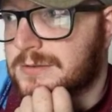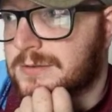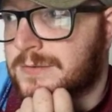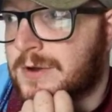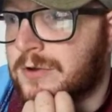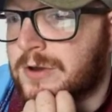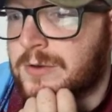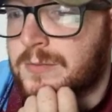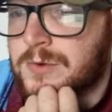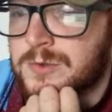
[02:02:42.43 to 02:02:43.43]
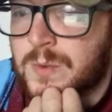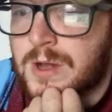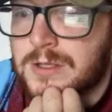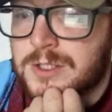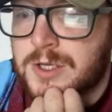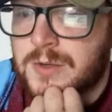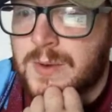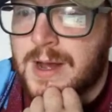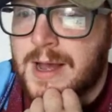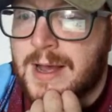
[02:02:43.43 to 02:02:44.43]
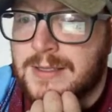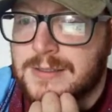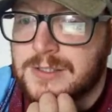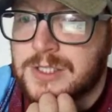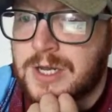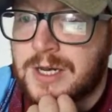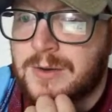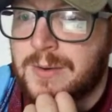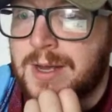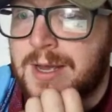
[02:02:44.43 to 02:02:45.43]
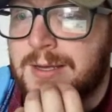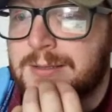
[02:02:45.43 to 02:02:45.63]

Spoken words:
Fotheringham does well to turn it away.